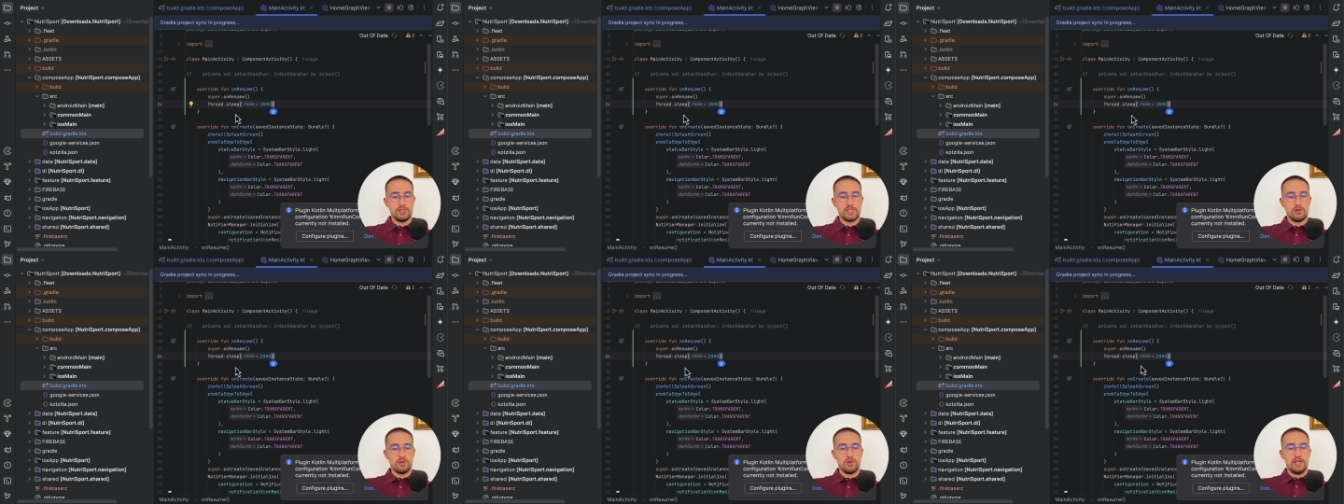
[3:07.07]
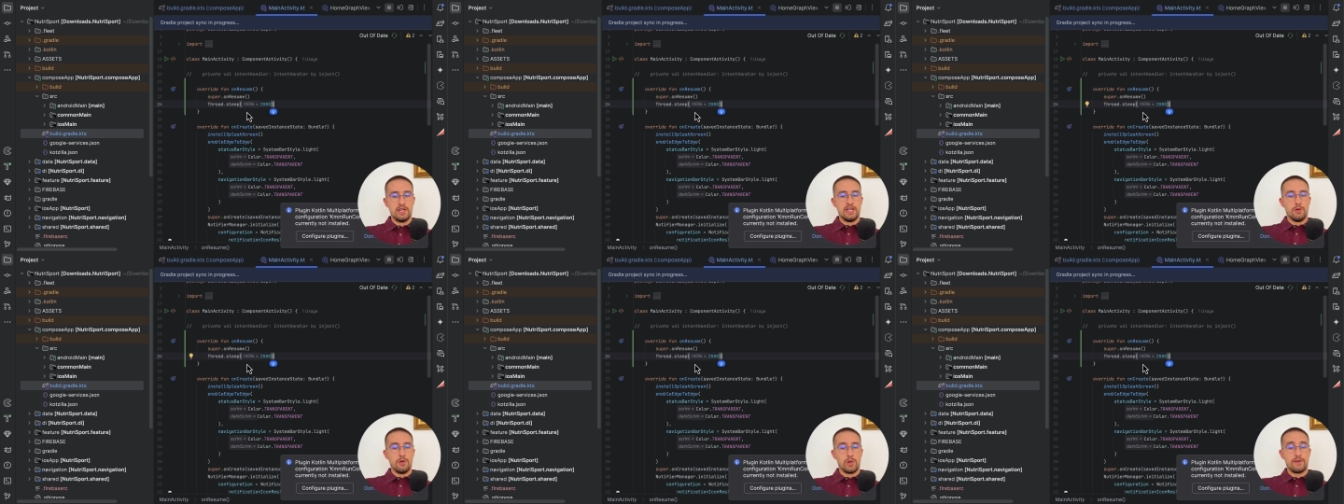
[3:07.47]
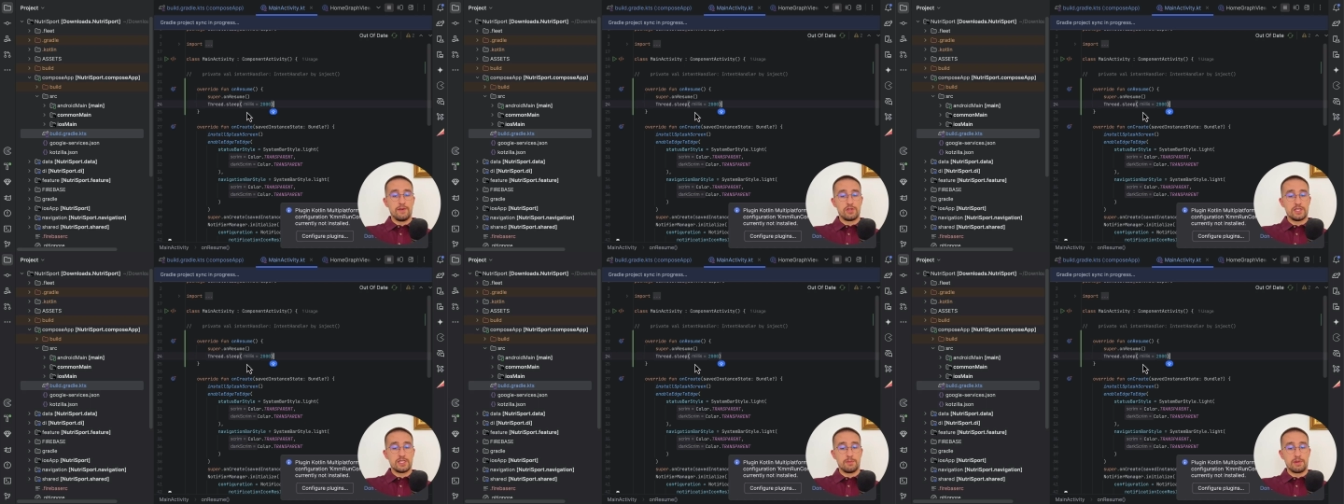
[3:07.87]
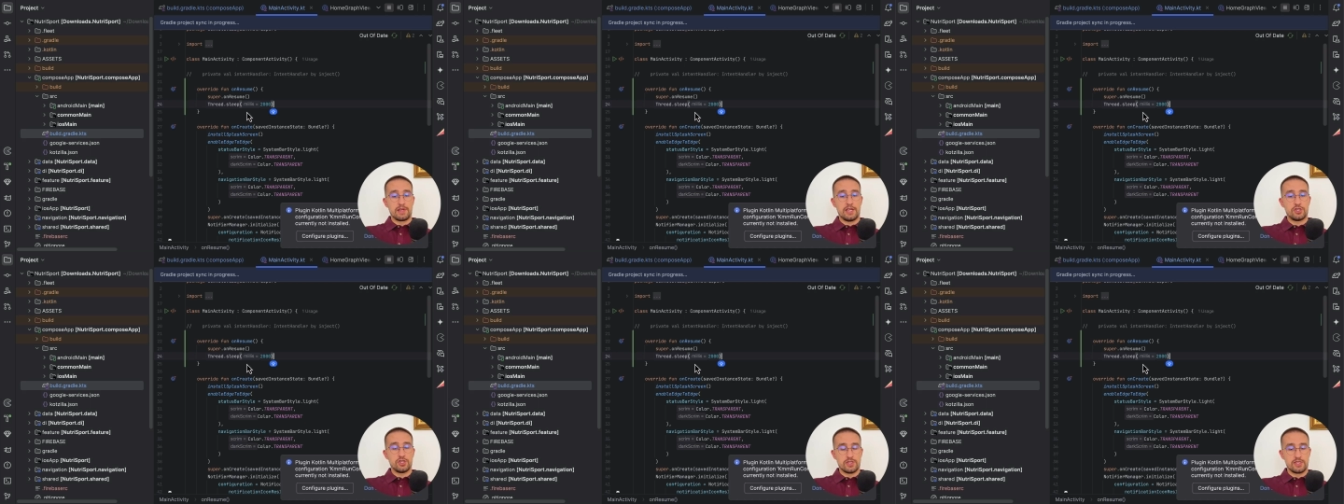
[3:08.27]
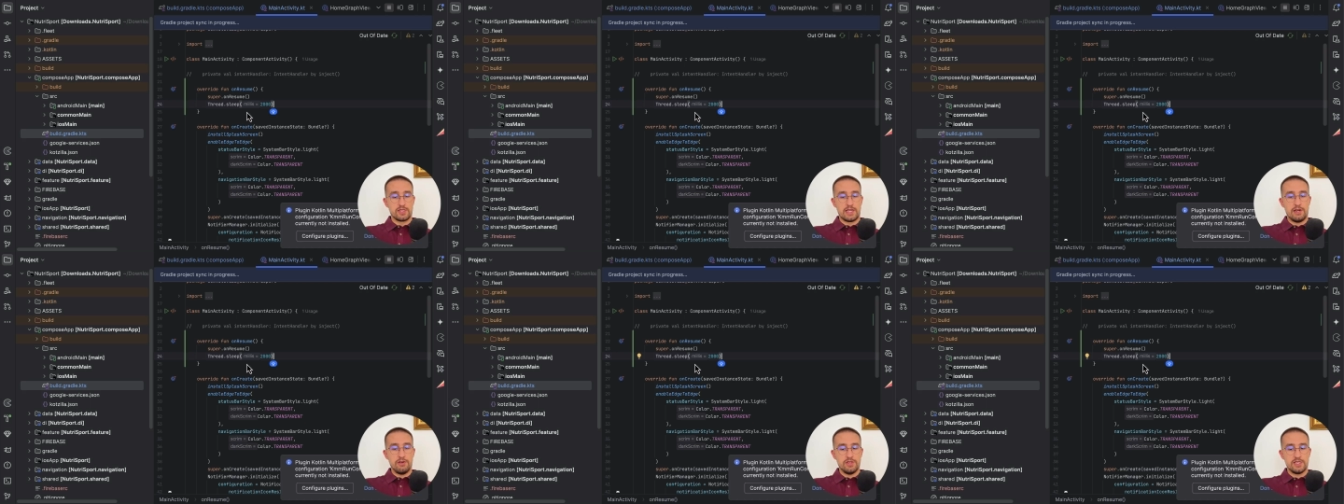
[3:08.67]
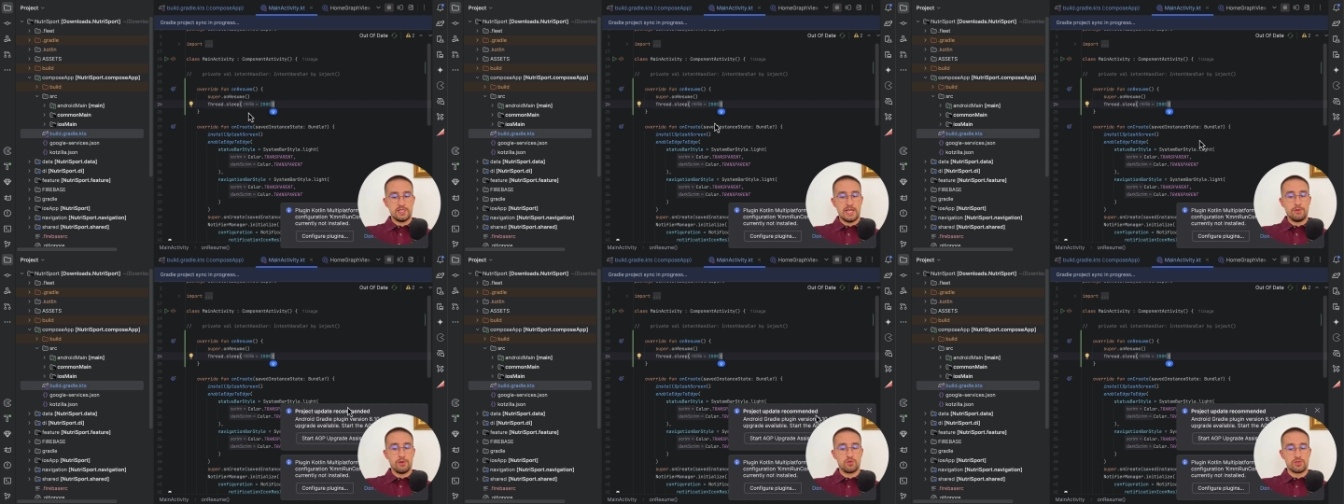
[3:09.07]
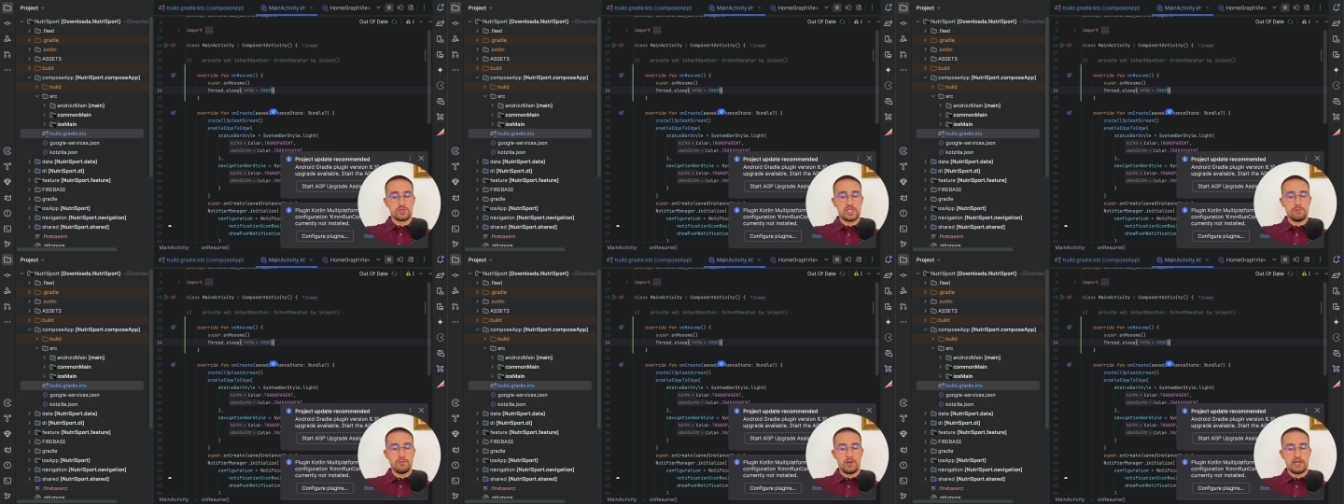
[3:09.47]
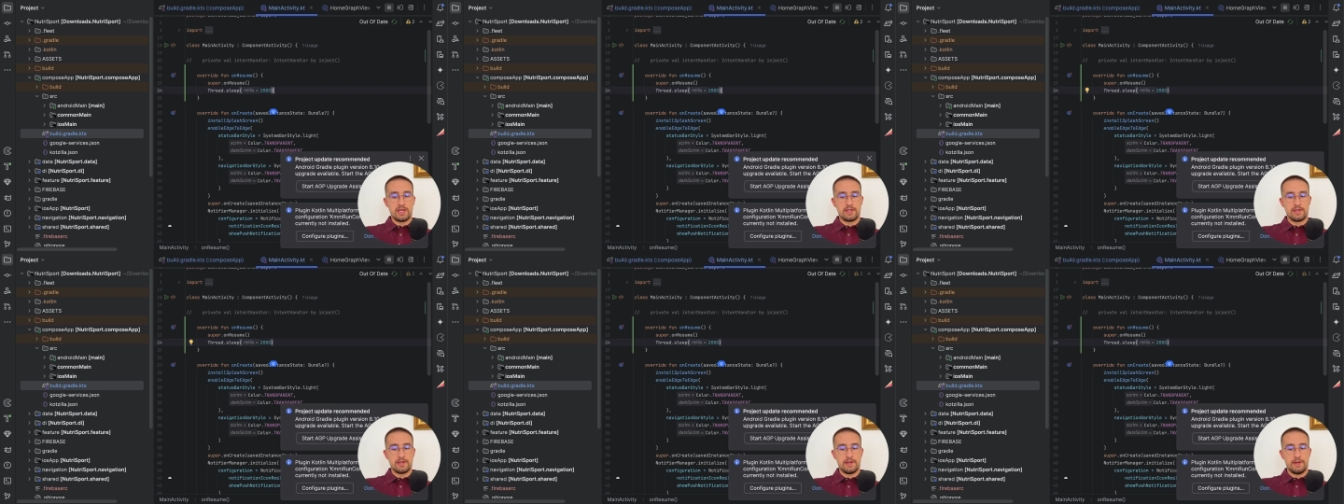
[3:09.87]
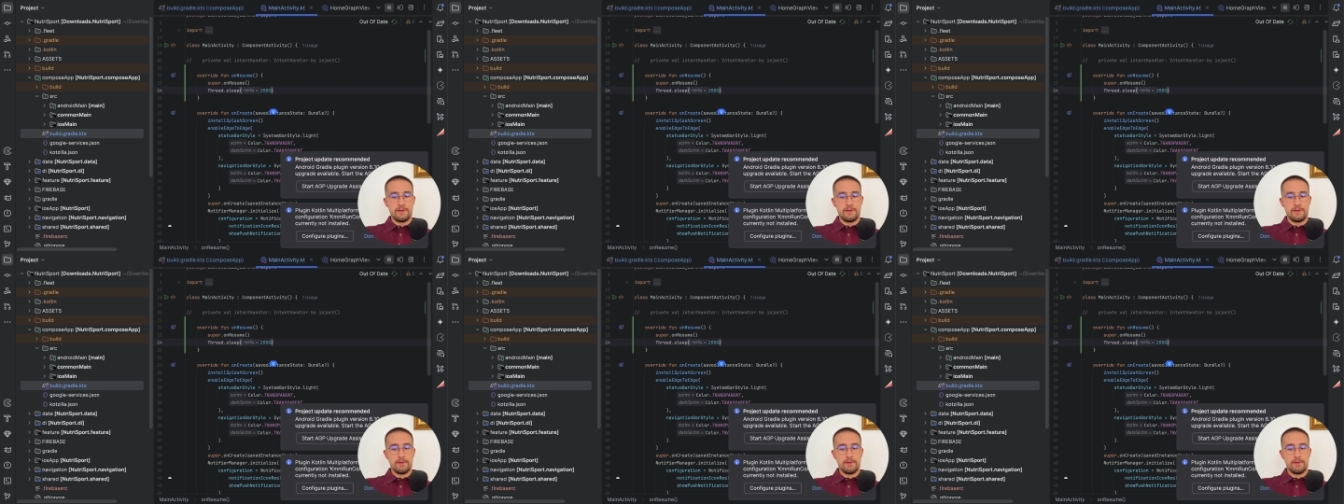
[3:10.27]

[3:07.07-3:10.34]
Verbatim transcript: So whenever this application starts, I want to simulate